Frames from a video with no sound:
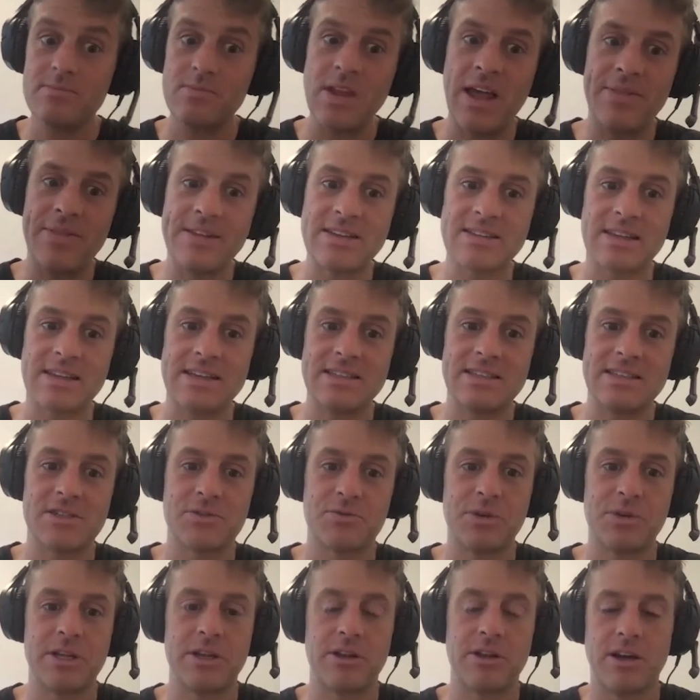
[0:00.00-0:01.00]
and this leads
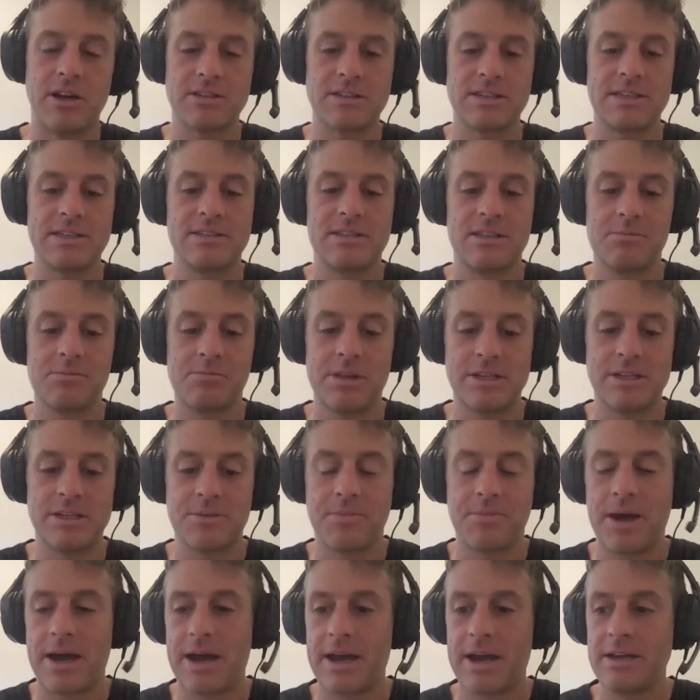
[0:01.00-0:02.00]
us really nicely into the
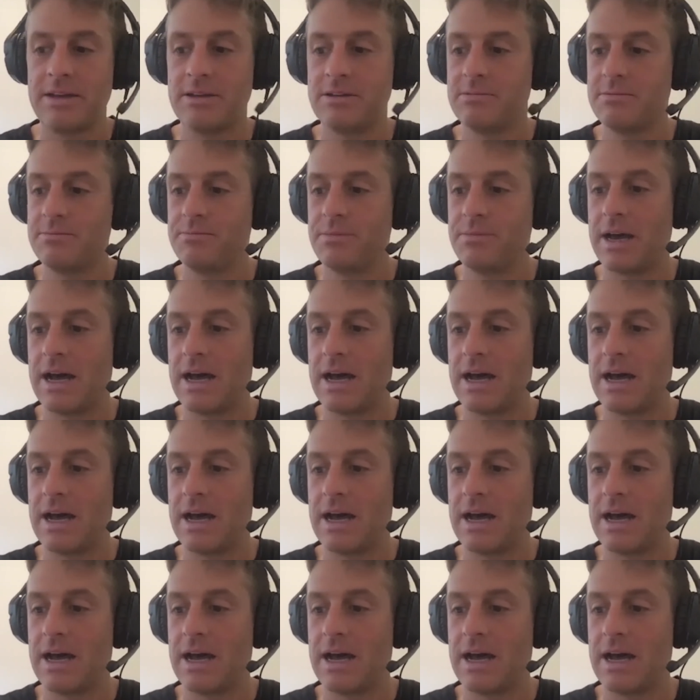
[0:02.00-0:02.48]
pleasure pain